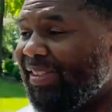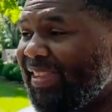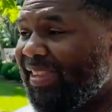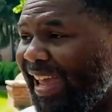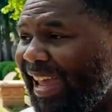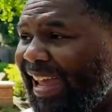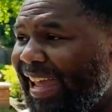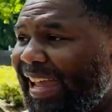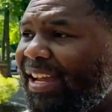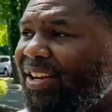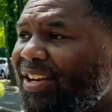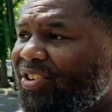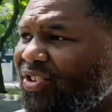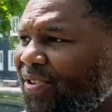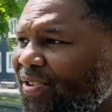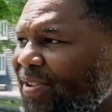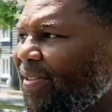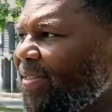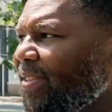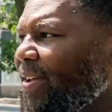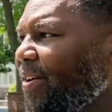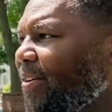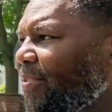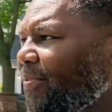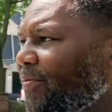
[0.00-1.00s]
age and that
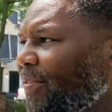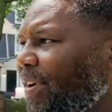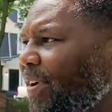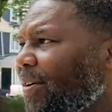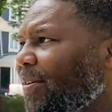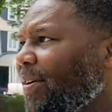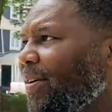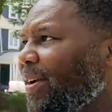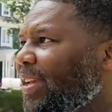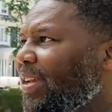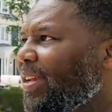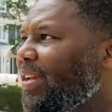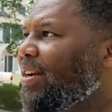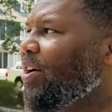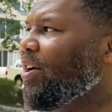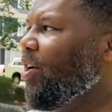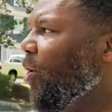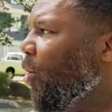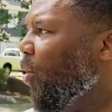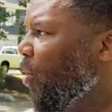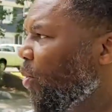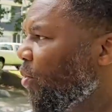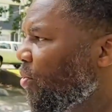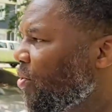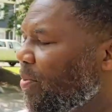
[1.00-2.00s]
they're very
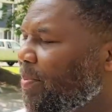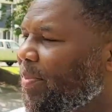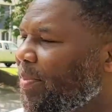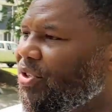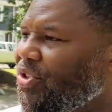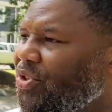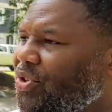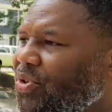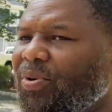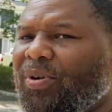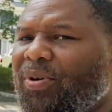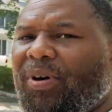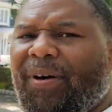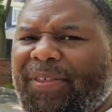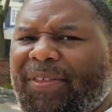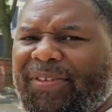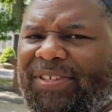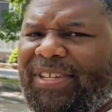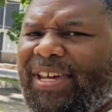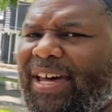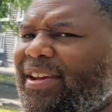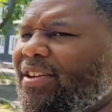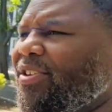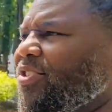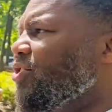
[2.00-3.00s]
older, mature. Other
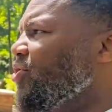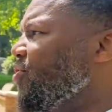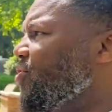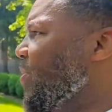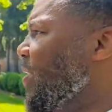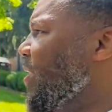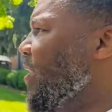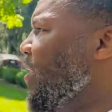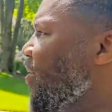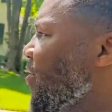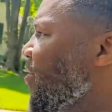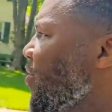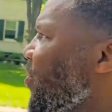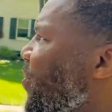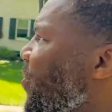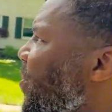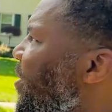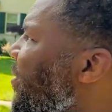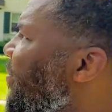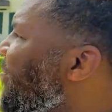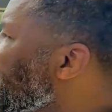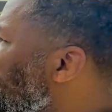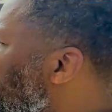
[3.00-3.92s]
side of the street are newer.